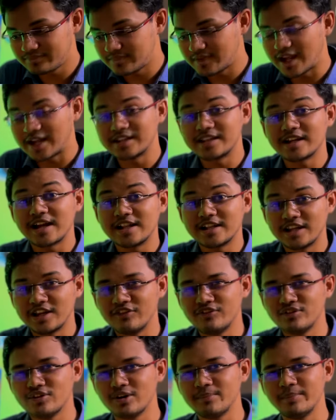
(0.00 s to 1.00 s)
I think I'll
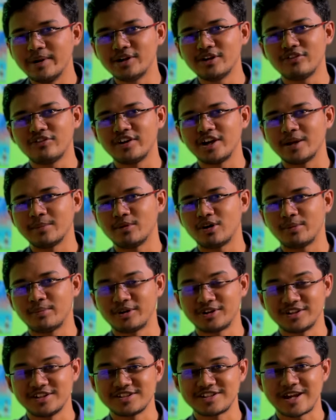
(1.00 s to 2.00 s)
give you a bit of a demo
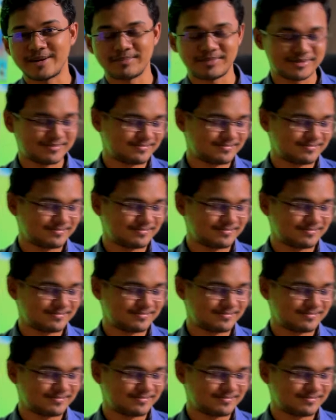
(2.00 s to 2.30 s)
about this app.